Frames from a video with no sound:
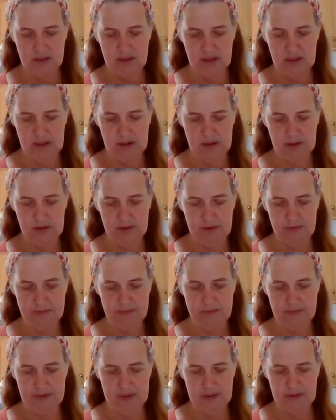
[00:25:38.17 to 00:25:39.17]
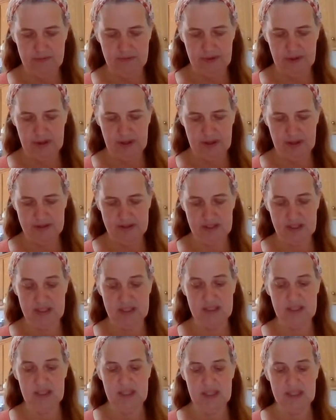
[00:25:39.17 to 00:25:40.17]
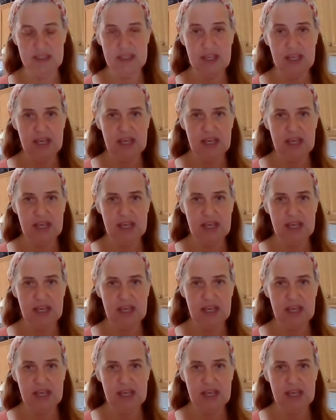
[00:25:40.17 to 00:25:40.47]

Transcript: I don't know if you guys can see this.